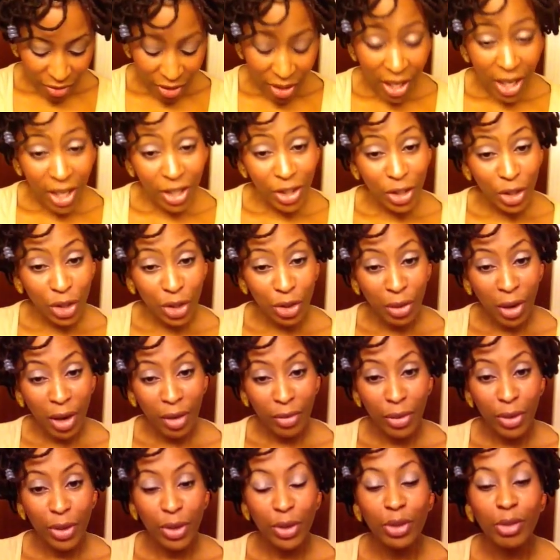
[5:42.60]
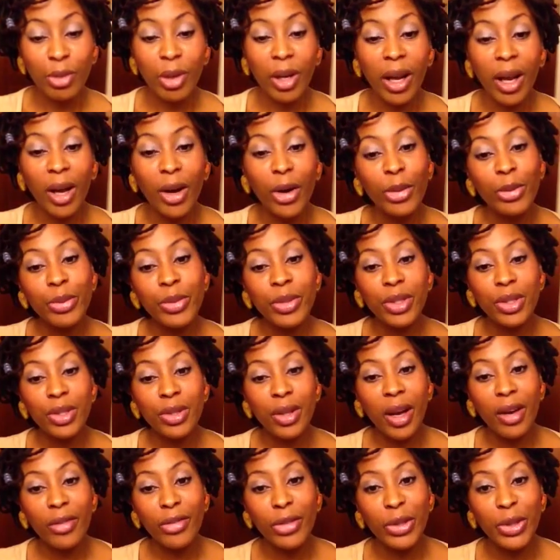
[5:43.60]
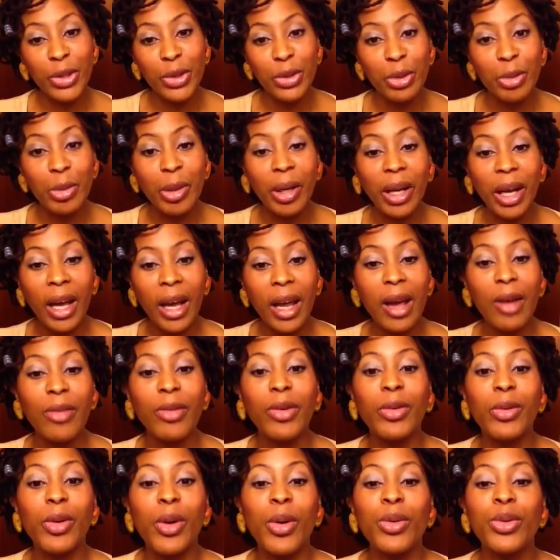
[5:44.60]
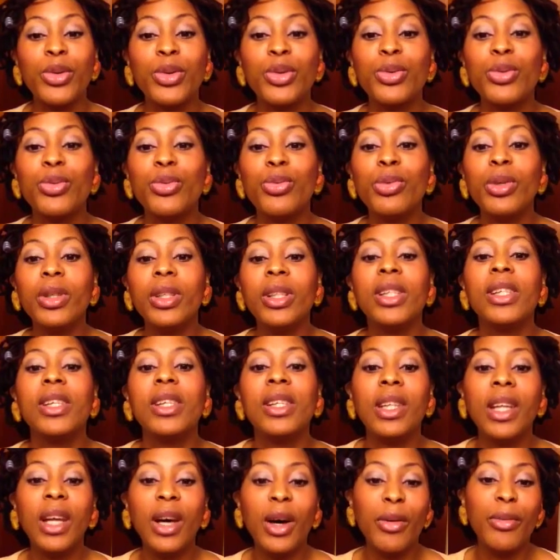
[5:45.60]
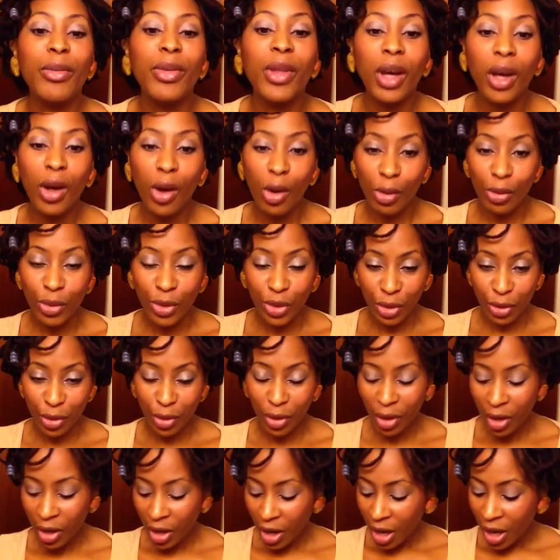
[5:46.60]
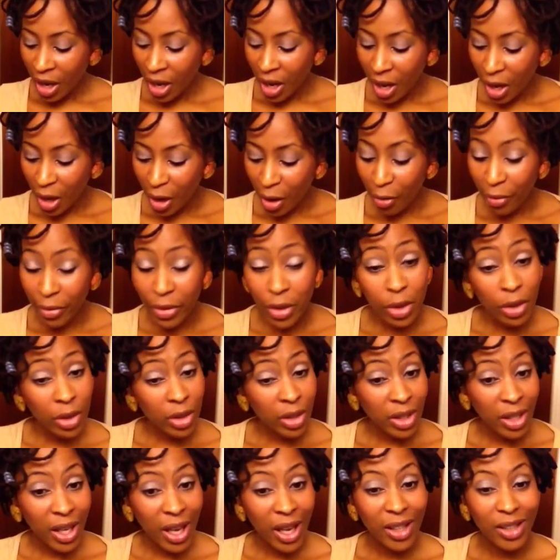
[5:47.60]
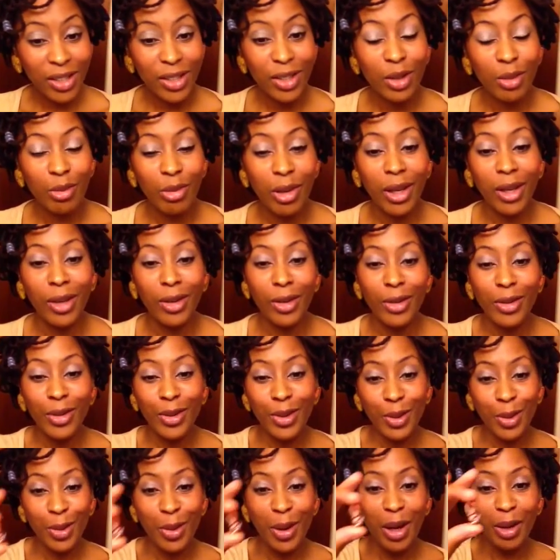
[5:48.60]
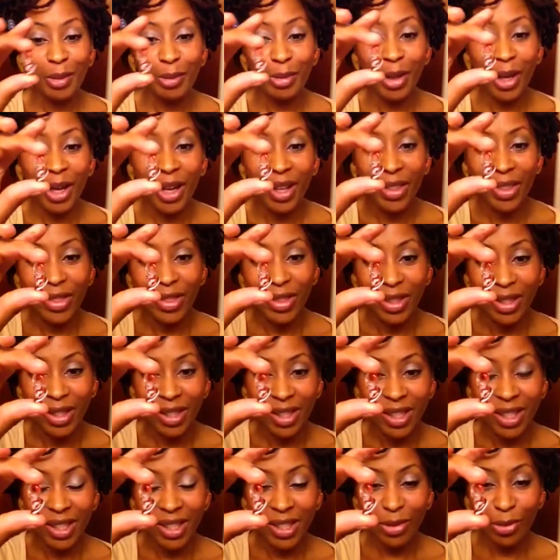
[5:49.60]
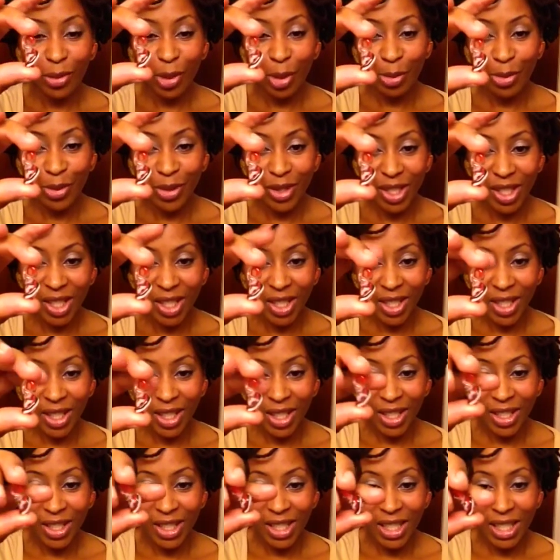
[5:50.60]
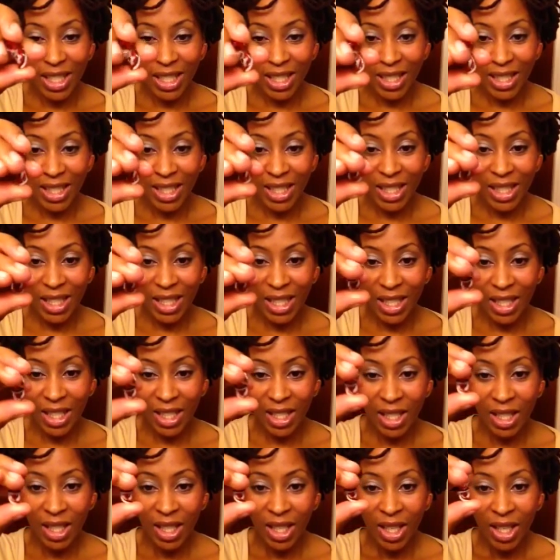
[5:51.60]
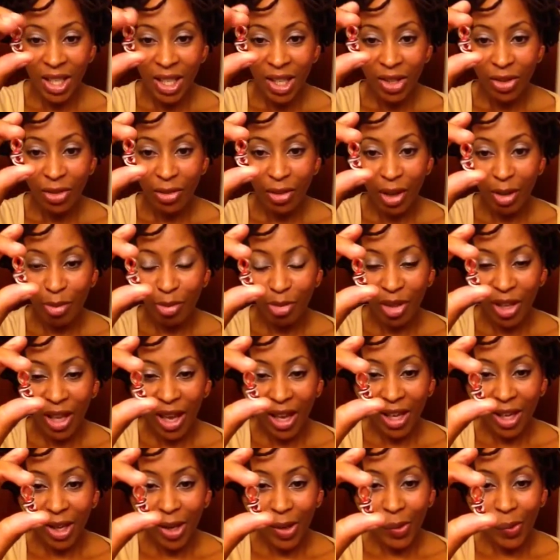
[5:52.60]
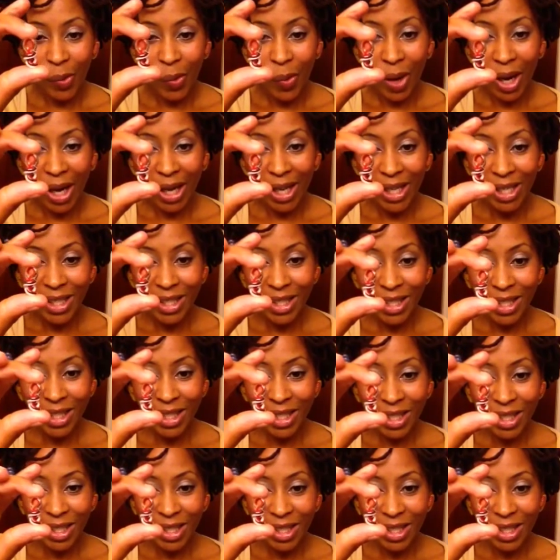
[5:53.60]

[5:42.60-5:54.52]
yet to travel to, but I hope to travel to, but I have grown to really love the culture of Trinidad and Tobago. So I bought this representing TNT, red, black, and white.